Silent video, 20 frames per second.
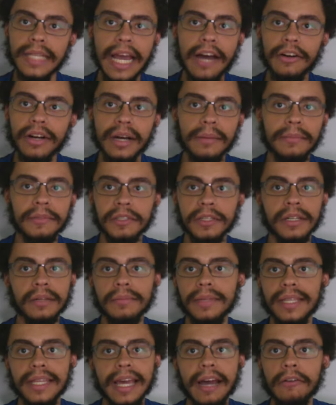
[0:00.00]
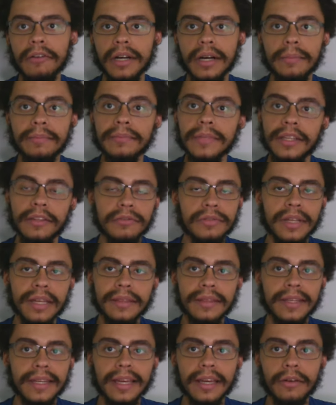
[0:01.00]
The outcome is going to be the outcome, and there's
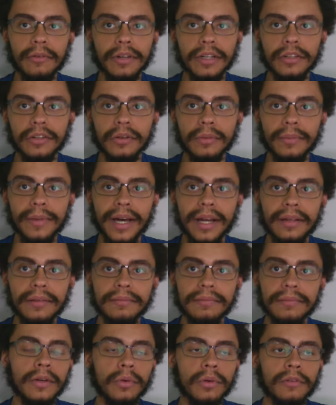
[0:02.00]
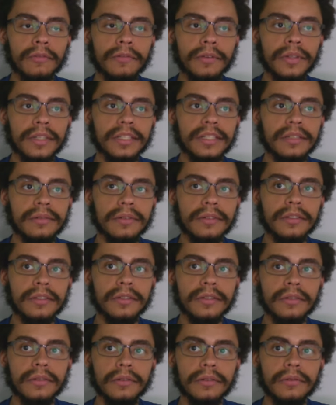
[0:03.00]
nothing anyone can do about it. In order for this
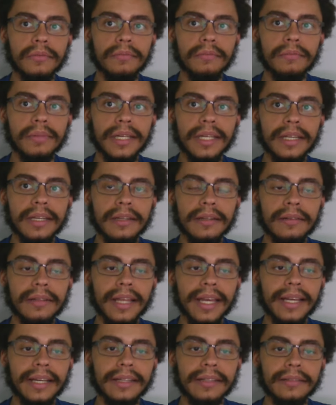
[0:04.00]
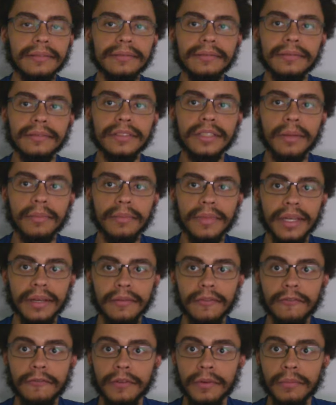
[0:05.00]
to be like
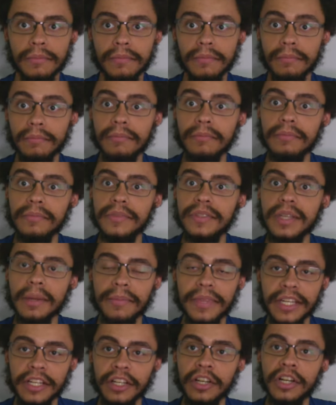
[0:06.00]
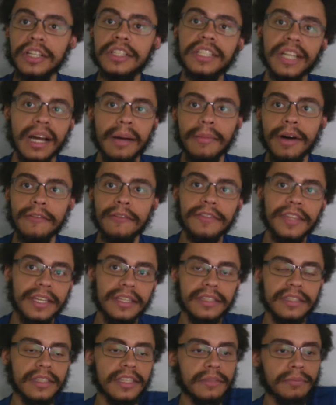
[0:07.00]
something good to come of
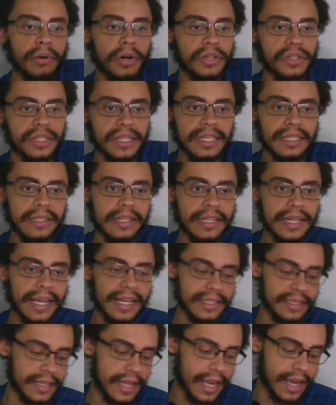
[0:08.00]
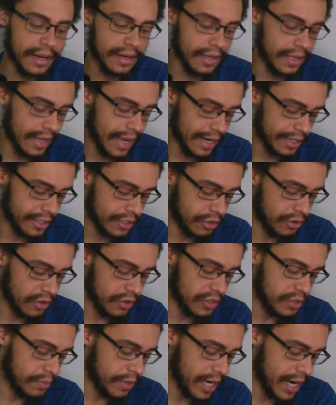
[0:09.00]
this person needs to take a stand and actually
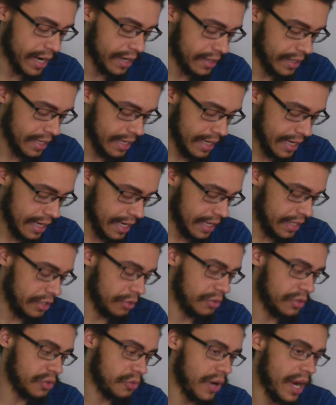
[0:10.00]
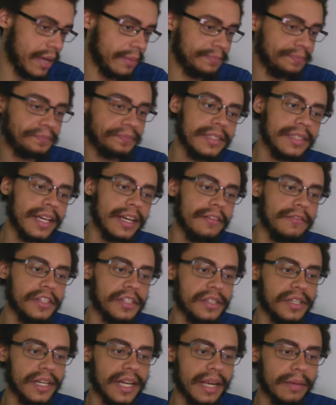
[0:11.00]
grow a spine and do what's right instead of
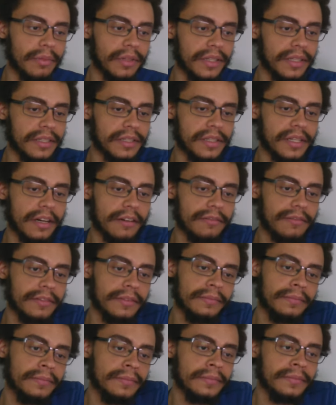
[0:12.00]
just enabling this stuff.